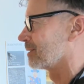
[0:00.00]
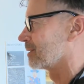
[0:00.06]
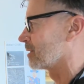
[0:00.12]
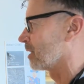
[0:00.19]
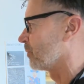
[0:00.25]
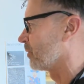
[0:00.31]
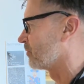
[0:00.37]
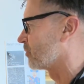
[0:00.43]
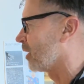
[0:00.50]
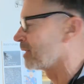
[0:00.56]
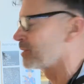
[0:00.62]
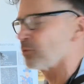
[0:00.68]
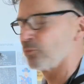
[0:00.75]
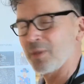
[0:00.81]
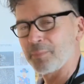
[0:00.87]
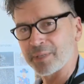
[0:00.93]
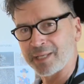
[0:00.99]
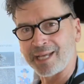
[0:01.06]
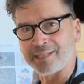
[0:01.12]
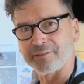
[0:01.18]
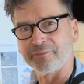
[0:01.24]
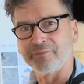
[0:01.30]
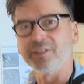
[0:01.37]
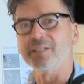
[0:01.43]
So we've tried to replicate
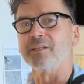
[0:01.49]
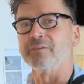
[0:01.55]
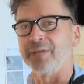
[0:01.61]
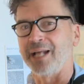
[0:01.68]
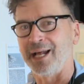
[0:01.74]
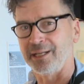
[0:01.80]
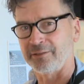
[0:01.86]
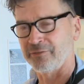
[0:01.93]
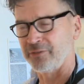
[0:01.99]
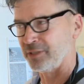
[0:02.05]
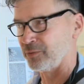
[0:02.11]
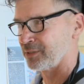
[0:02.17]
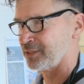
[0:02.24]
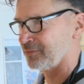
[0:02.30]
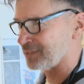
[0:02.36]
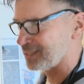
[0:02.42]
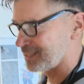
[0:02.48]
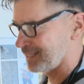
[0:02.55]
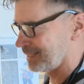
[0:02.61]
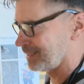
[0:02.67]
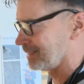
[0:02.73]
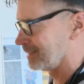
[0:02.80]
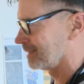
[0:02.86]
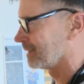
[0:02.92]
the feel of an art fair with different
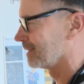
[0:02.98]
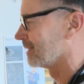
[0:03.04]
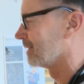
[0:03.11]
sectors.